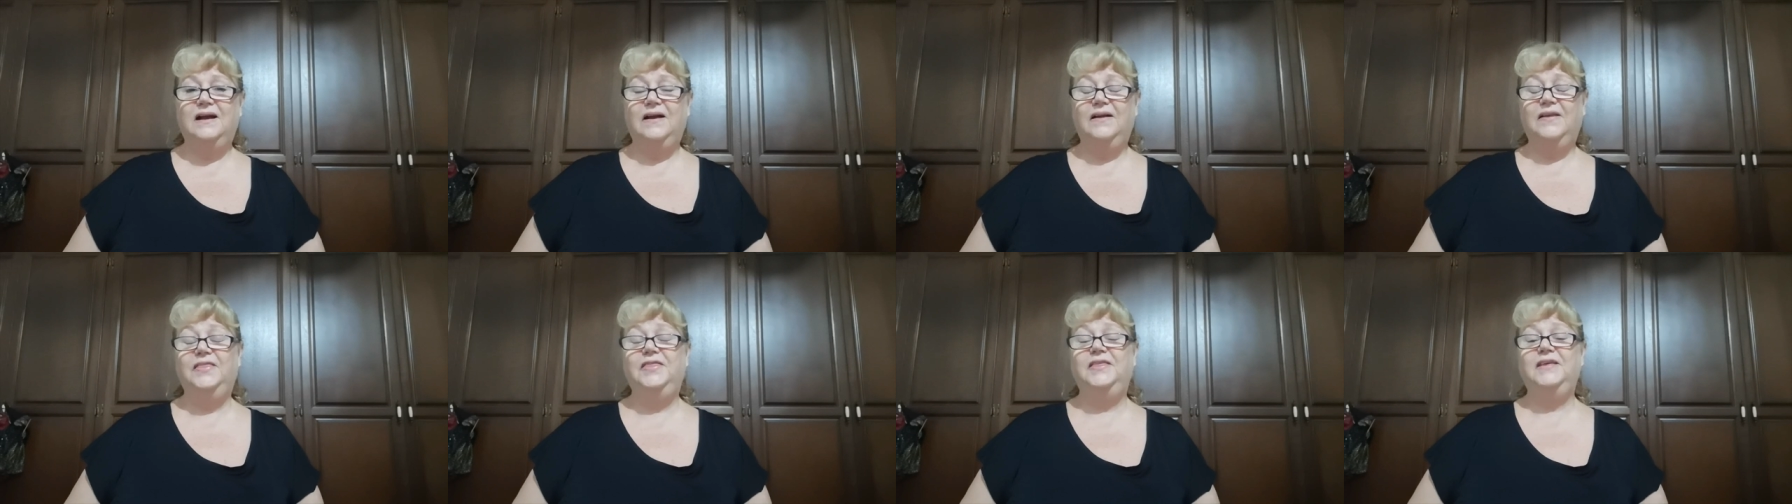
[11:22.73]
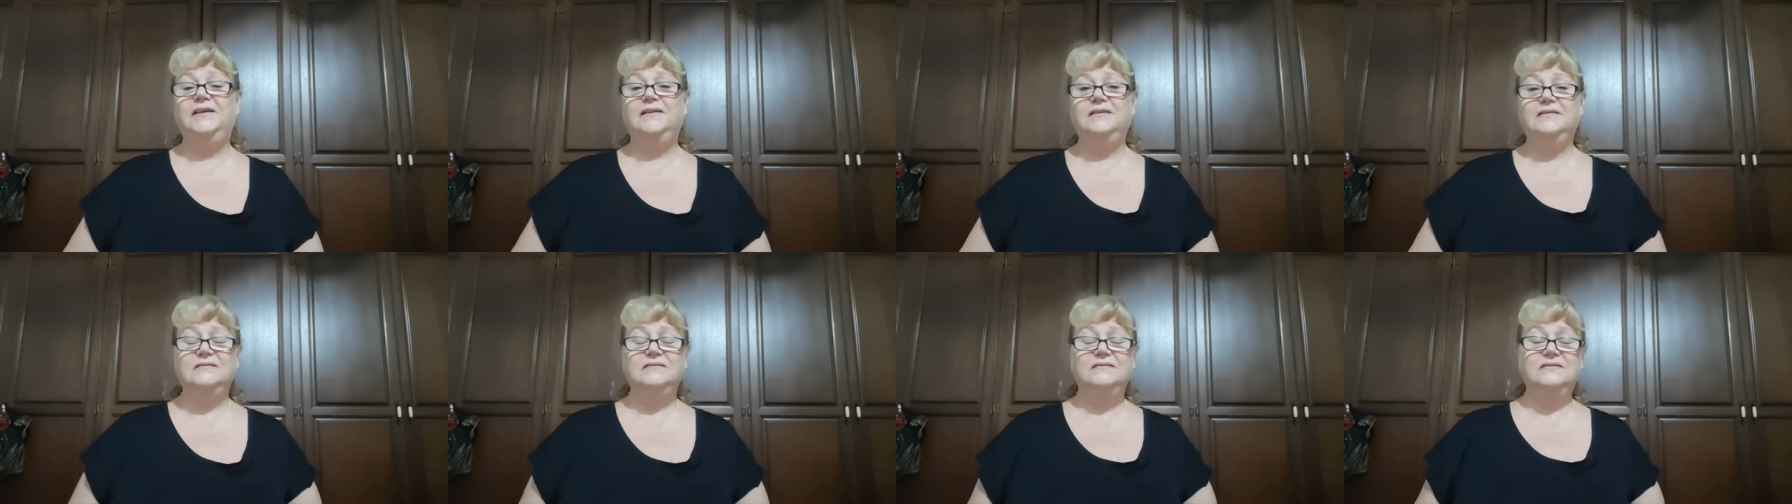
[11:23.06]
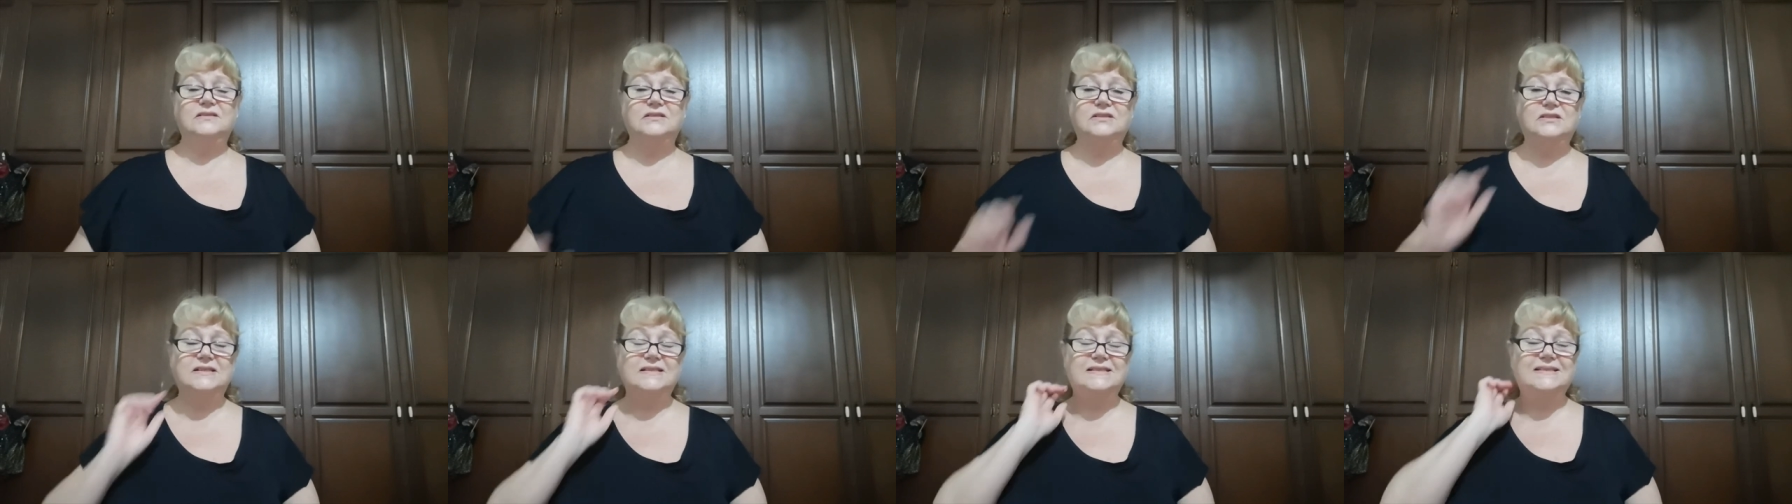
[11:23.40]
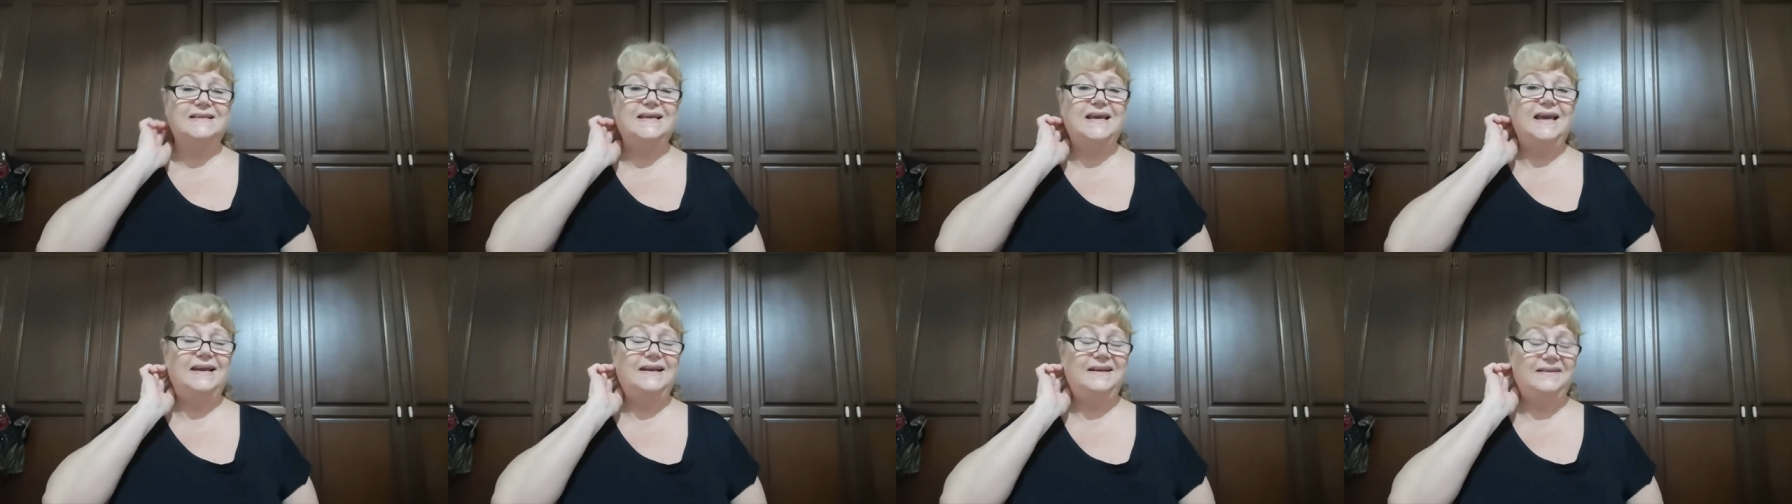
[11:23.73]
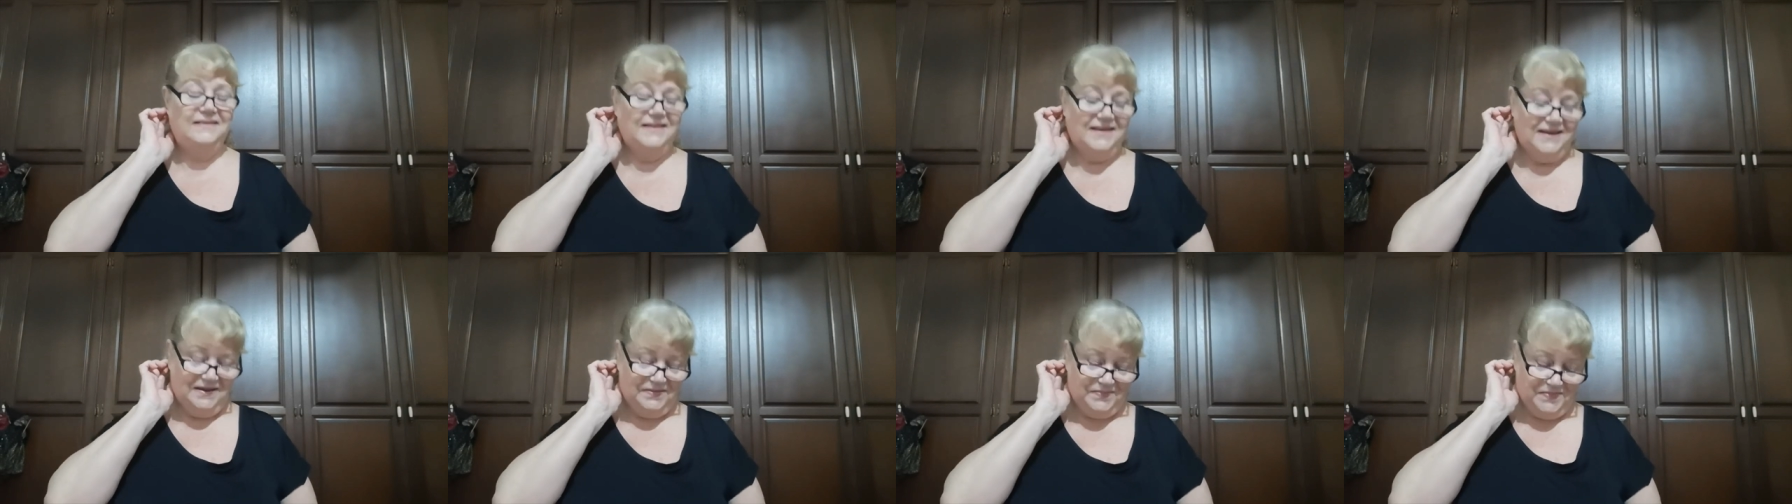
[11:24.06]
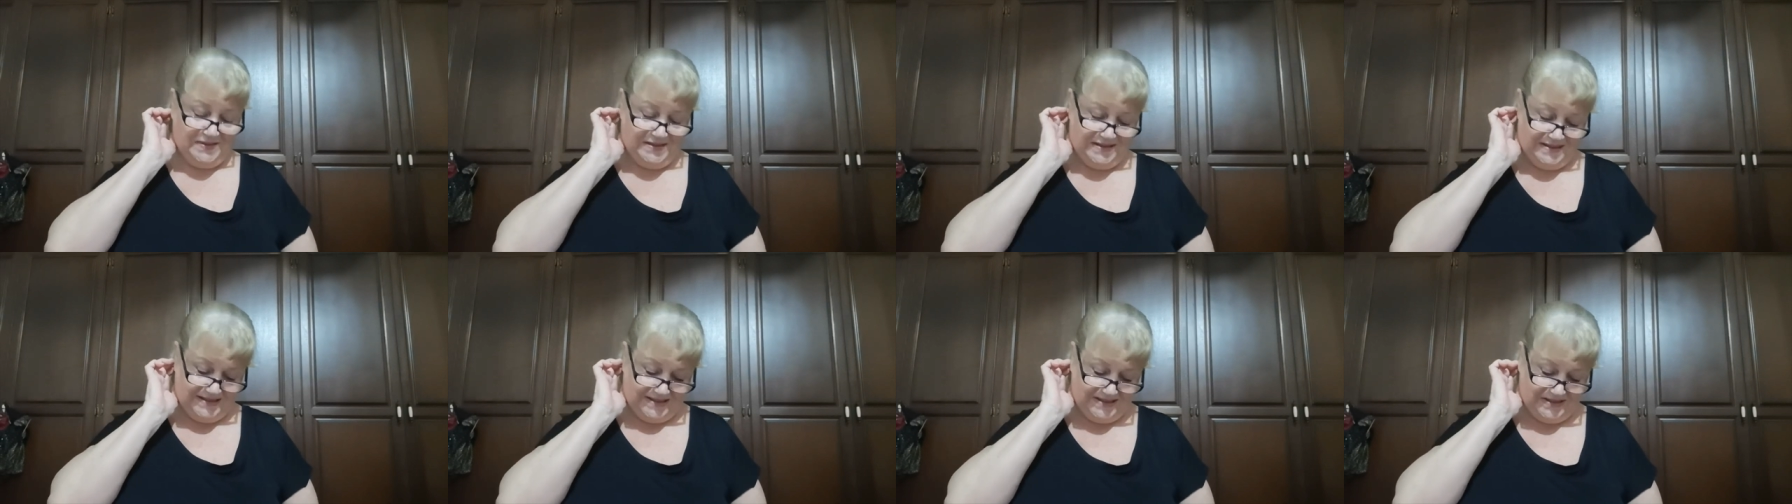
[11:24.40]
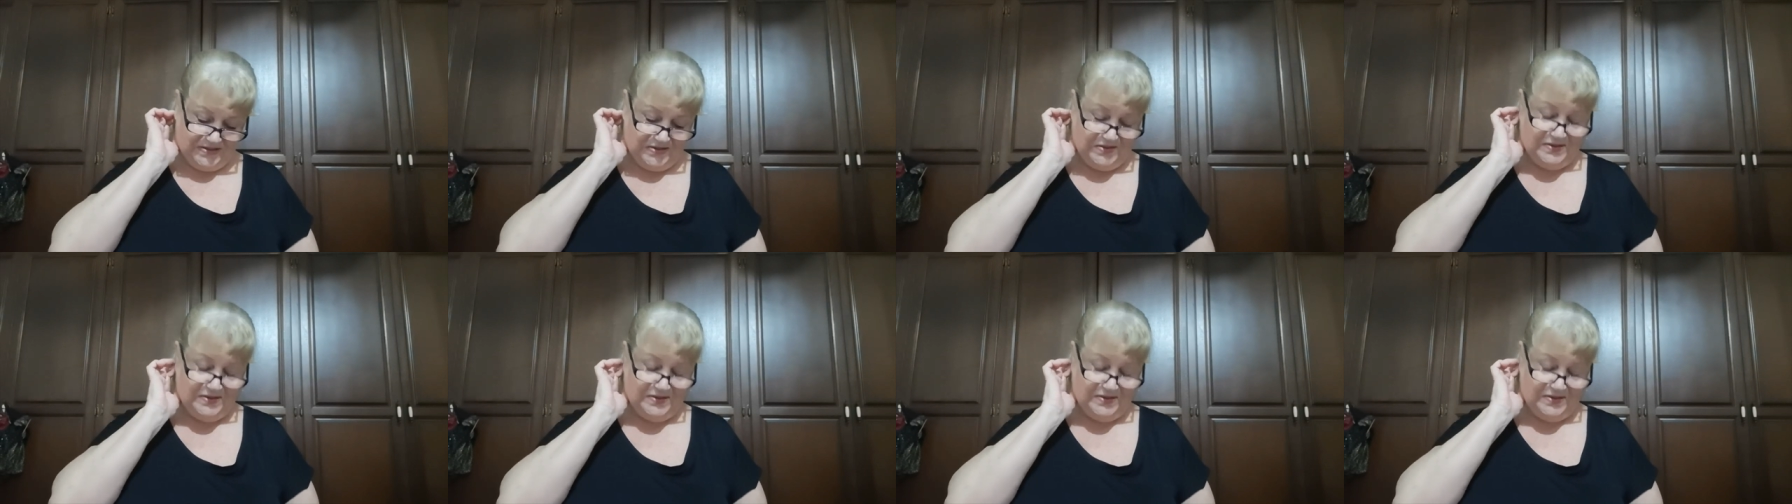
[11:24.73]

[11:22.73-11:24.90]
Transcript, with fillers: I think she's getting there, but it's